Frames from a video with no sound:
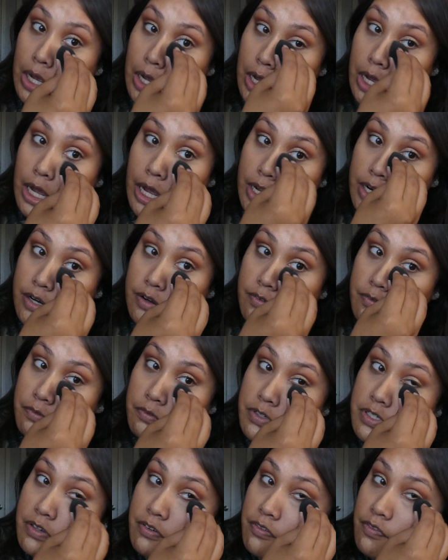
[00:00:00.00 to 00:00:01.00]
kind of
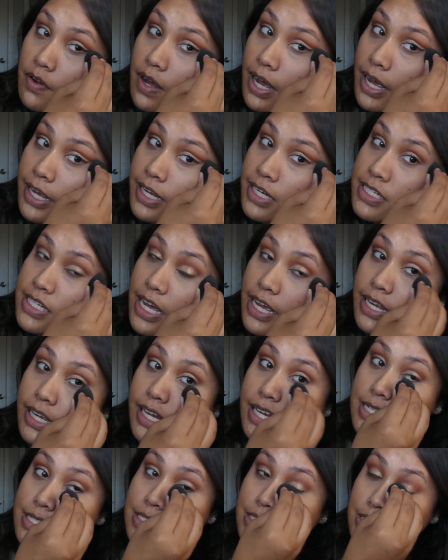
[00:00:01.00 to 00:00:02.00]
defined, I
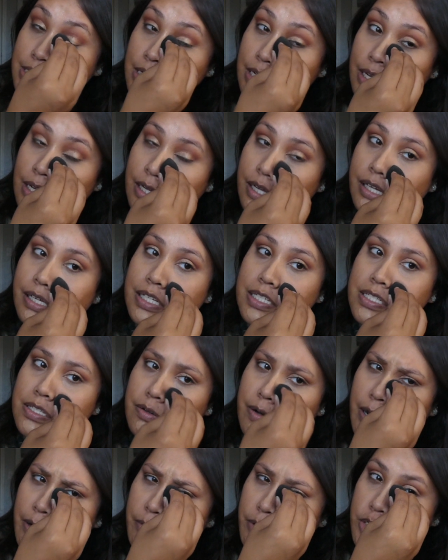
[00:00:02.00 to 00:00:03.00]
guess is the
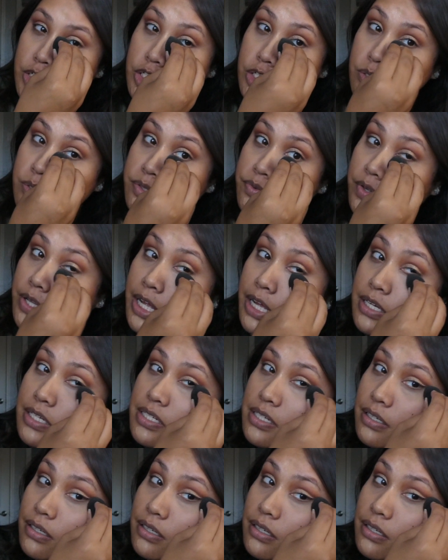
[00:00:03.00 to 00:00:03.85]
right word to use for that.